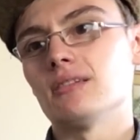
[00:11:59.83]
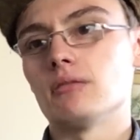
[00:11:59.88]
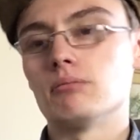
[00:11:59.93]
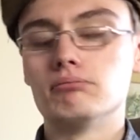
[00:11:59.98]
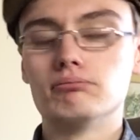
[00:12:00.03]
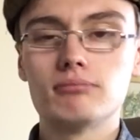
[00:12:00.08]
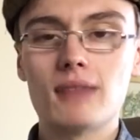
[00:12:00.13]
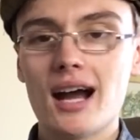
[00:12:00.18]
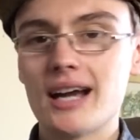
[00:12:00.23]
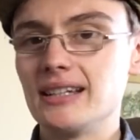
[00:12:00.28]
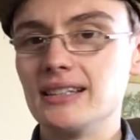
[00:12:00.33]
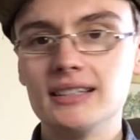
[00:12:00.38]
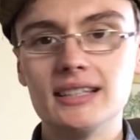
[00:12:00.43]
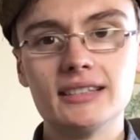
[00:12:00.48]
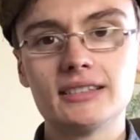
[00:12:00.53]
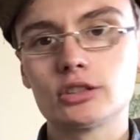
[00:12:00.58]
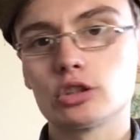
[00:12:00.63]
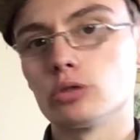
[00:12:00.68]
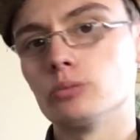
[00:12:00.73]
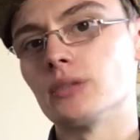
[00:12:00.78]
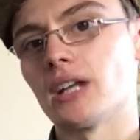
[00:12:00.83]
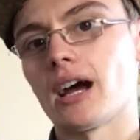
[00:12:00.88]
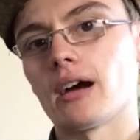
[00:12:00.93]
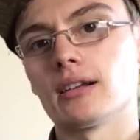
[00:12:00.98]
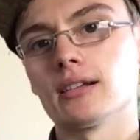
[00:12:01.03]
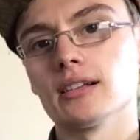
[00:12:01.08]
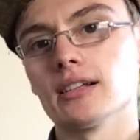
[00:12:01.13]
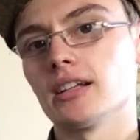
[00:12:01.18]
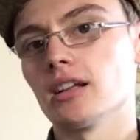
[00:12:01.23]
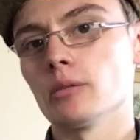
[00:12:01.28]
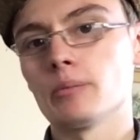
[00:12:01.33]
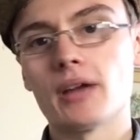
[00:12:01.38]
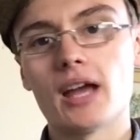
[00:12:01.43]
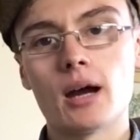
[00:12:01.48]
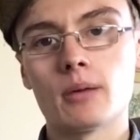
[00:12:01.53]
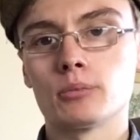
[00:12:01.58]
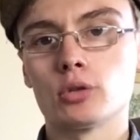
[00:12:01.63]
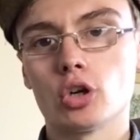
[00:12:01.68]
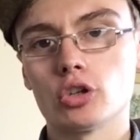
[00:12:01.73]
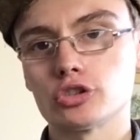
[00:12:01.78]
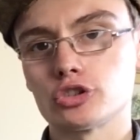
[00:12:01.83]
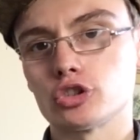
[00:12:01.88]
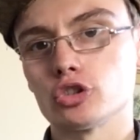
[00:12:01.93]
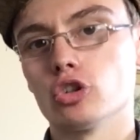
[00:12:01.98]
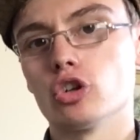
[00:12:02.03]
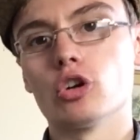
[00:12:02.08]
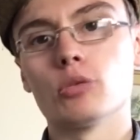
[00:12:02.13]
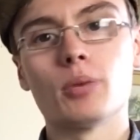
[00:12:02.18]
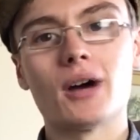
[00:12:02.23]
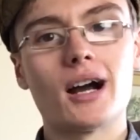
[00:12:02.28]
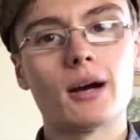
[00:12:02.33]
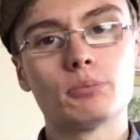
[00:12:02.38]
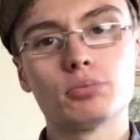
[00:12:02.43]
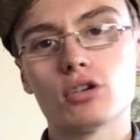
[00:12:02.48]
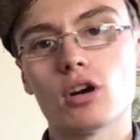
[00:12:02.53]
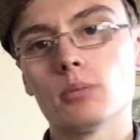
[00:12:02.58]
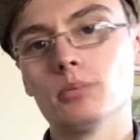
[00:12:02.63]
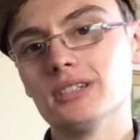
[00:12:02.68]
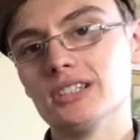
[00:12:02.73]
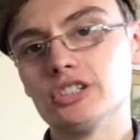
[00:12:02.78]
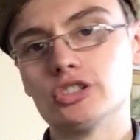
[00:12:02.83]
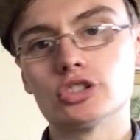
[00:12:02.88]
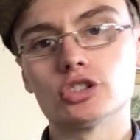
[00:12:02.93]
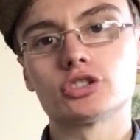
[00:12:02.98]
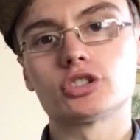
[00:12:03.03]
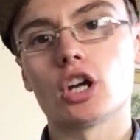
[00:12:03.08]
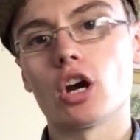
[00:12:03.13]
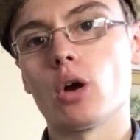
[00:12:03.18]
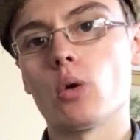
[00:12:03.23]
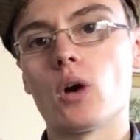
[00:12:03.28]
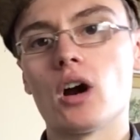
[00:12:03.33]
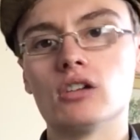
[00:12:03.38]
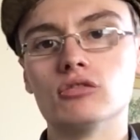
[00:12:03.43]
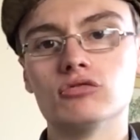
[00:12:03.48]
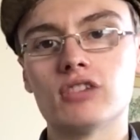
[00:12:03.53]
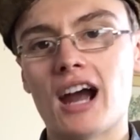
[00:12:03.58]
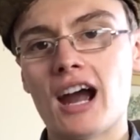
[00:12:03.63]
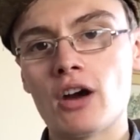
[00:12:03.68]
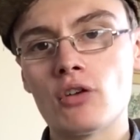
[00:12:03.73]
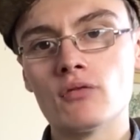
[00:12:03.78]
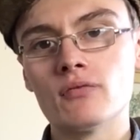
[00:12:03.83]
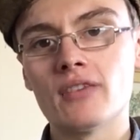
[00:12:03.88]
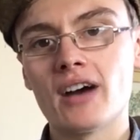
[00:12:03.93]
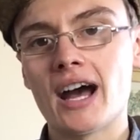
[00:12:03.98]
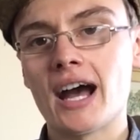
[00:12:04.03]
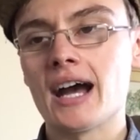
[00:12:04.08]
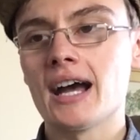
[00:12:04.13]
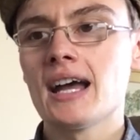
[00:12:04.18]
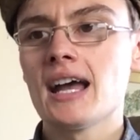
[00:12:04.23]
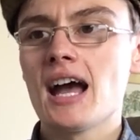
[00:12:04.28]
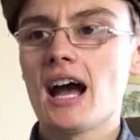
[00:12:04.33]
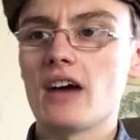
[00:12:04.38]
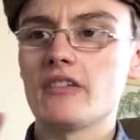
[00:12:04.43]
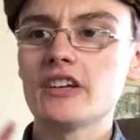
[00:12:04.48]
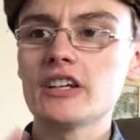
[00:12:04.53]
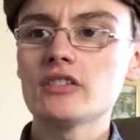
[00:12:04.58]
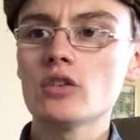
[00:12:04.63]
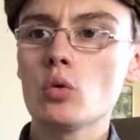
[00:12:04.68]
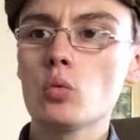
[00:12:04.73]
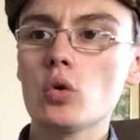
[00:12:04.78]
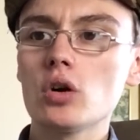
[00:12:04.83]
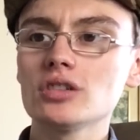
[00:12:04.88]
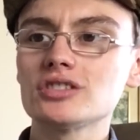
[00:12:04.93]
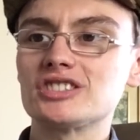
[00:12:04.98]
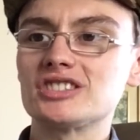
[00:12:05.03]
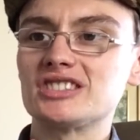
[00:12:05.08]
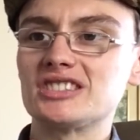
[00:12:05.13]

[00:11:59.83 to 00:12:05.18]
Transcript: might need to come down a little bit, I'm not sure, but I'll probably just go around that. I think there was